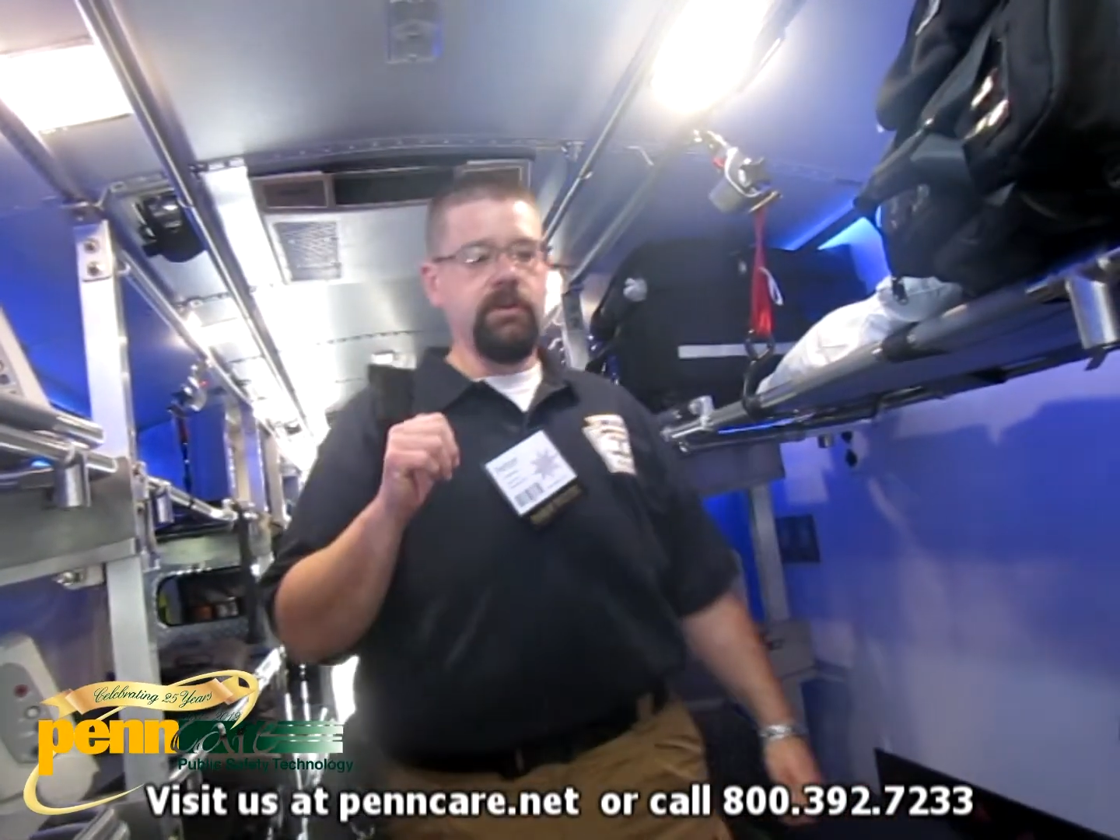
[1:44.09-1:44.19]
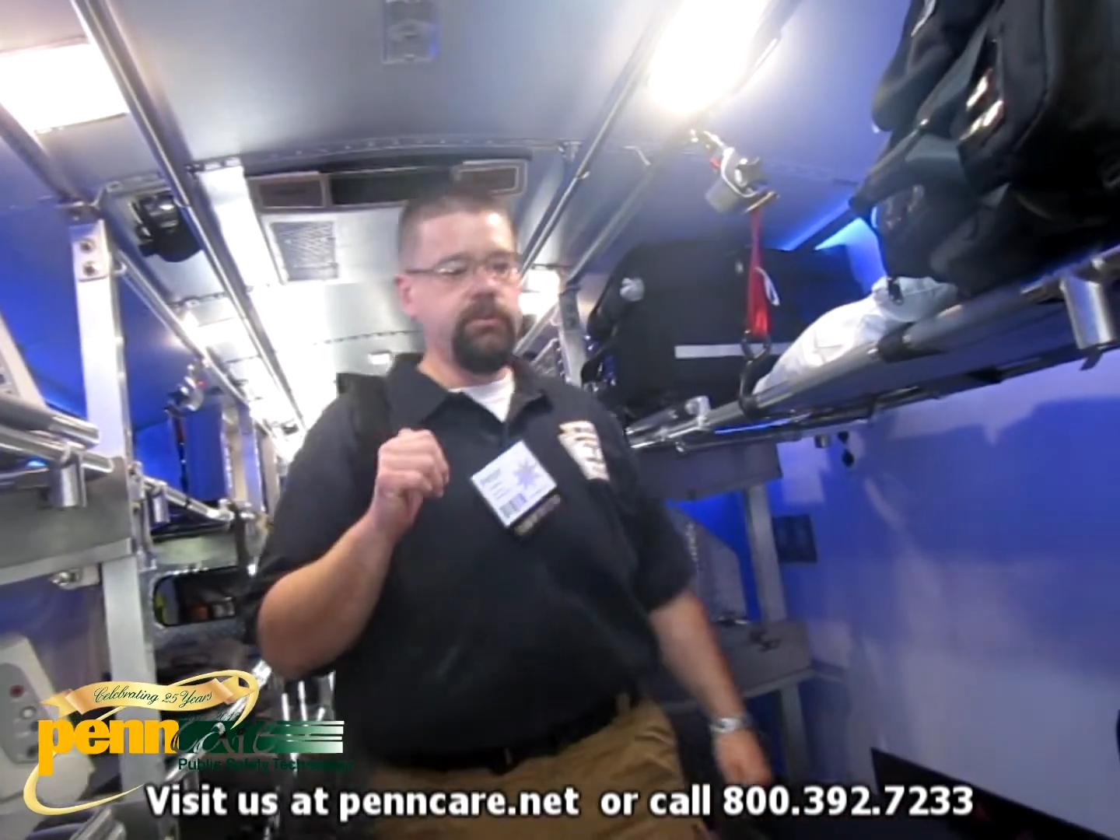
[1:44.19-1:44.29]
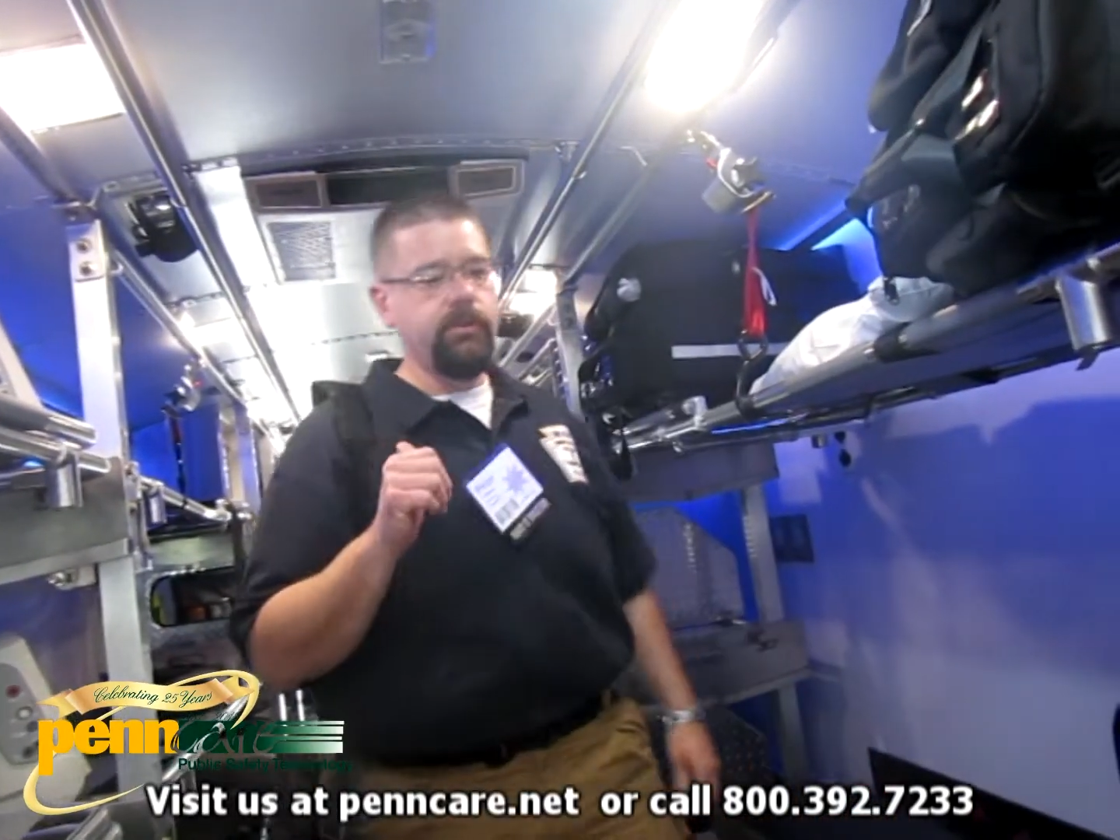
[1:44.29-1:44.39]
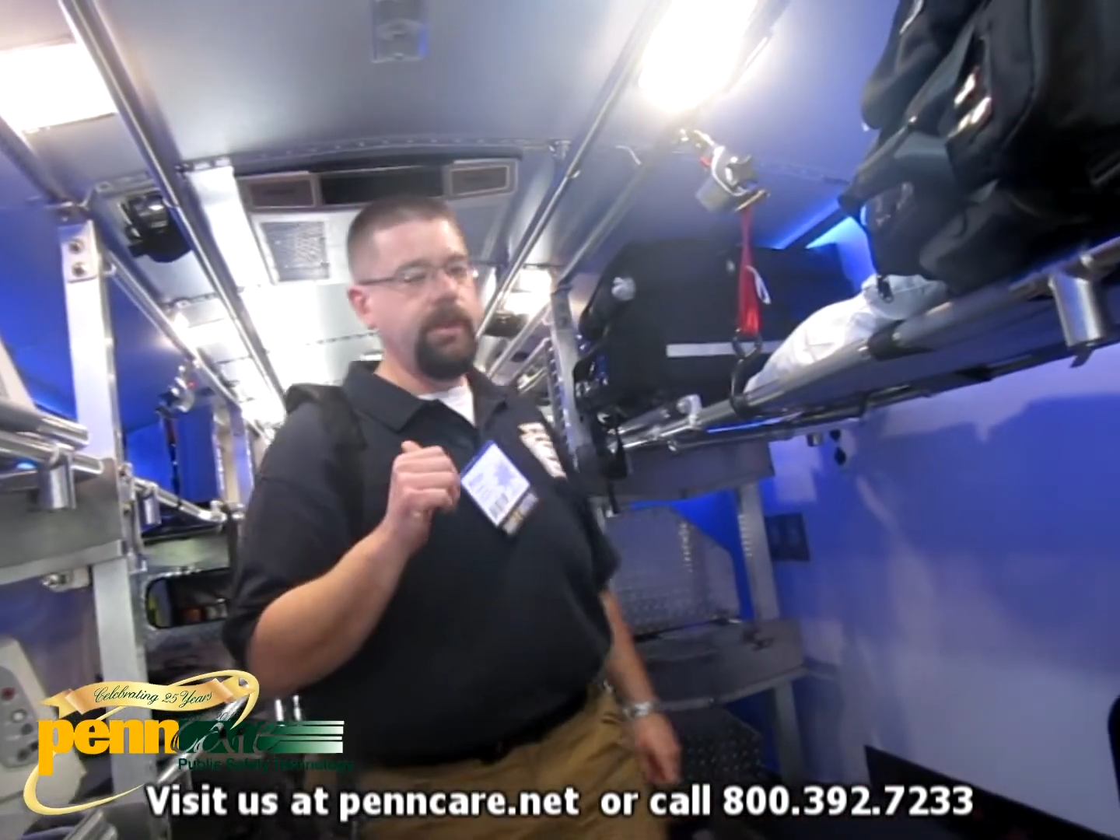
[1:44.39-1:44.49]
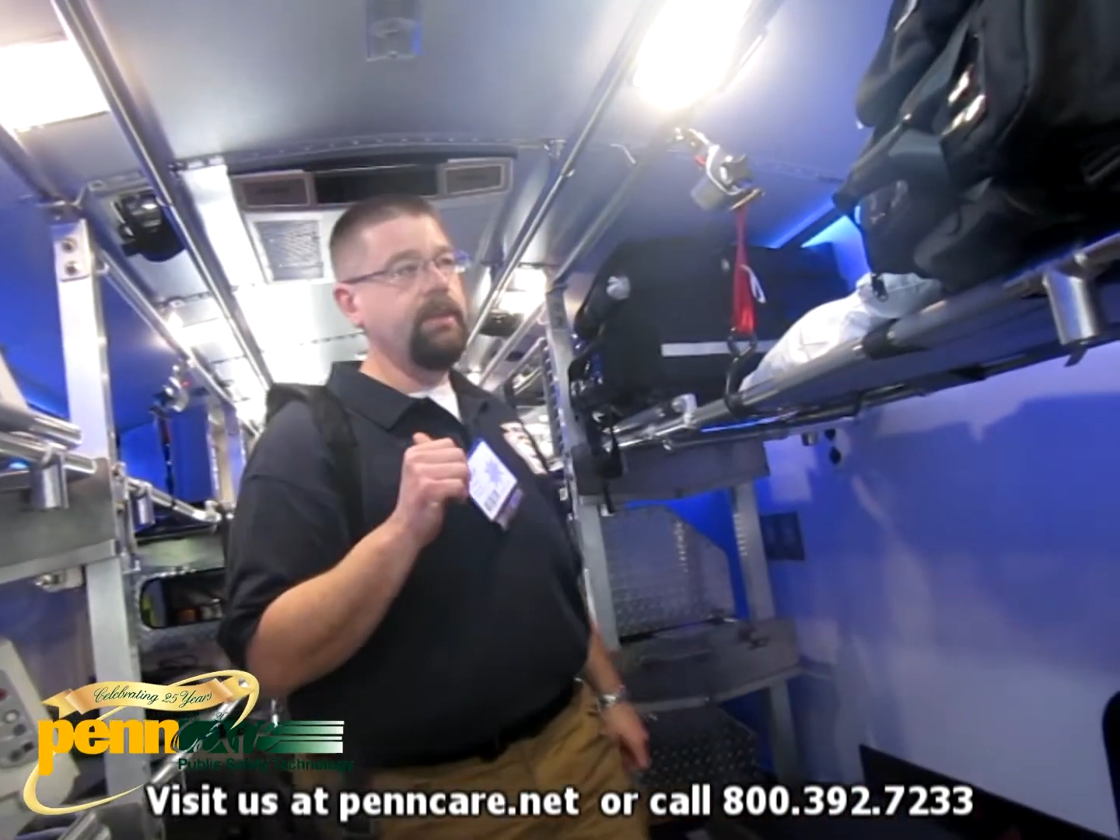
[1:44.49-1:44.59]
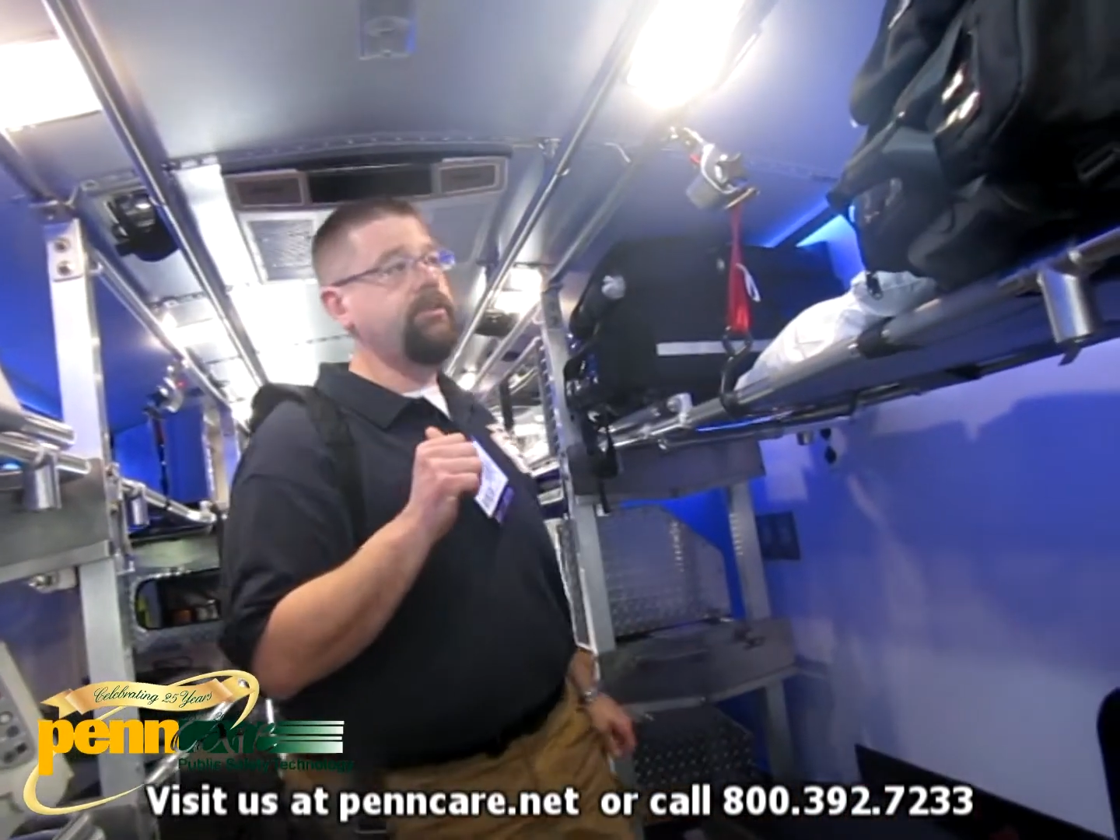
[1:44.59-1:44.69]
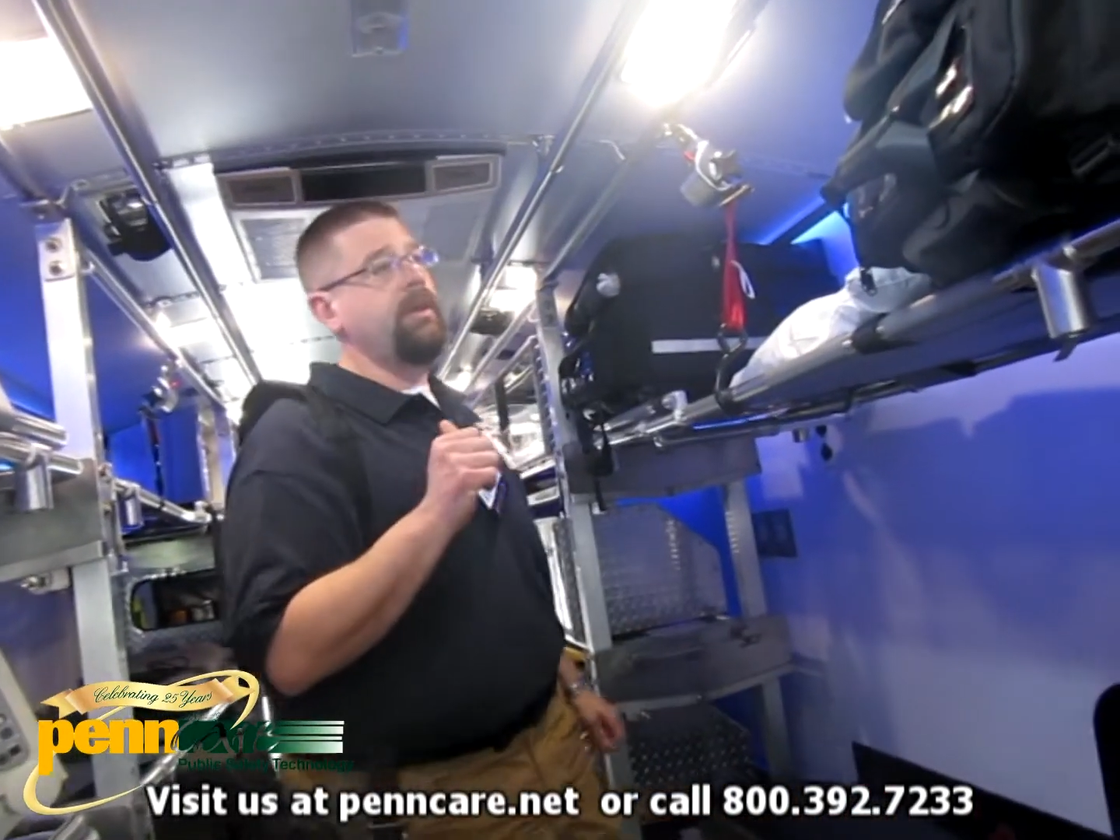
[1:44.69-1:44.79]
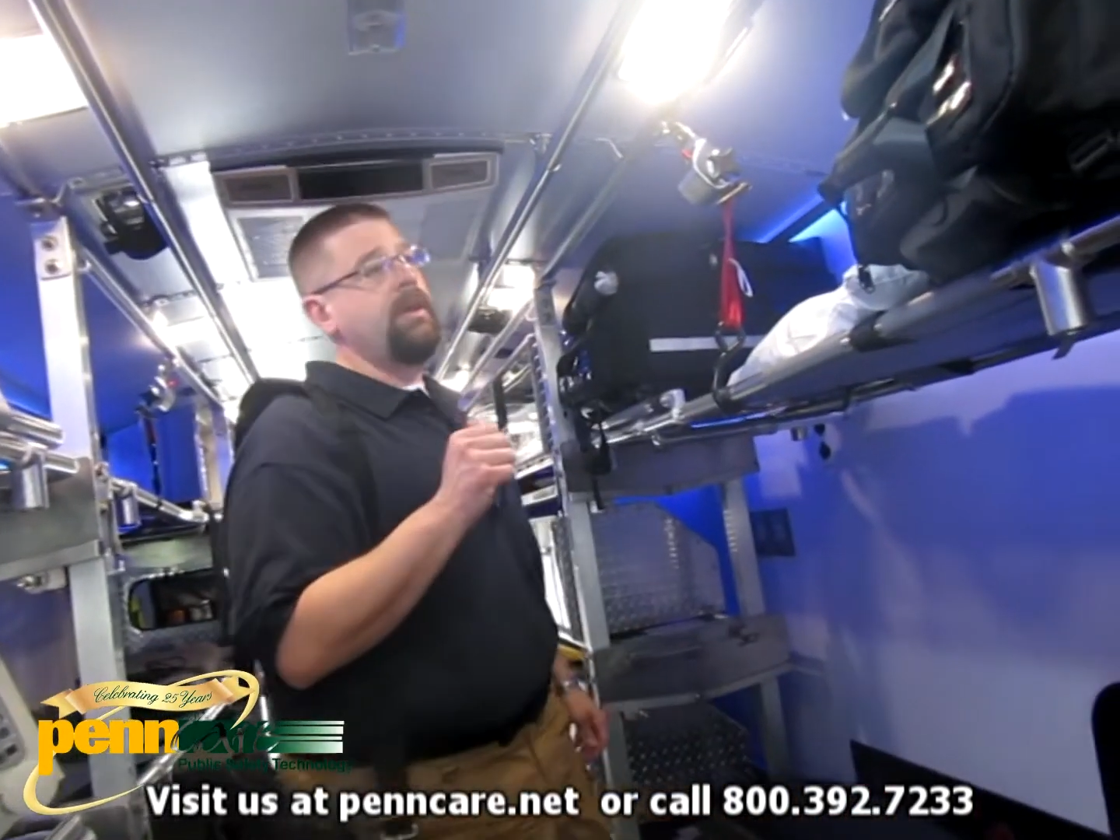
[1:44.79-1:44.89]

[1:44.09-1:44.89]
So that's,